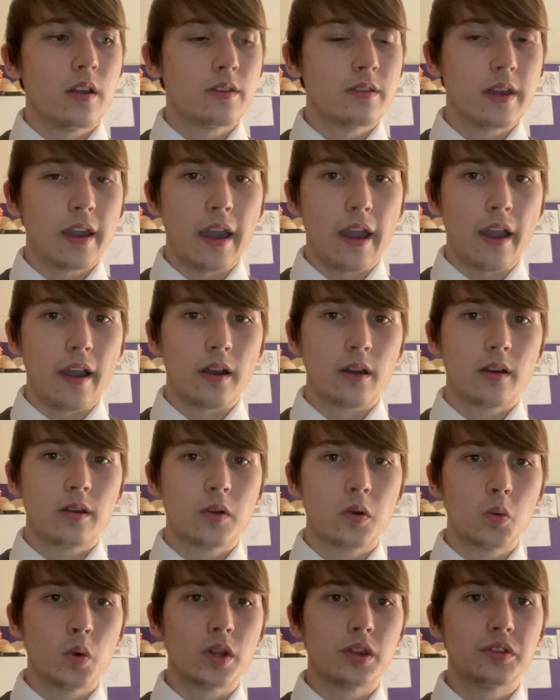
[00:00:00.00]
yeah,
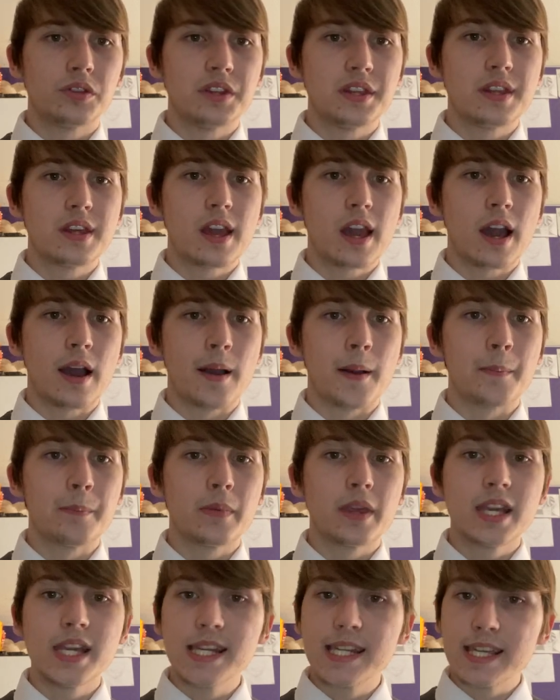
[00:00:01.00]
with the
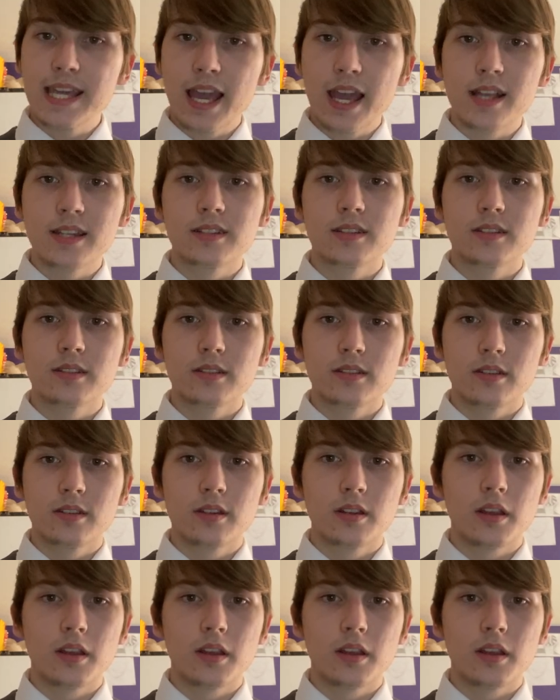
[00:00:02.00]
EDS,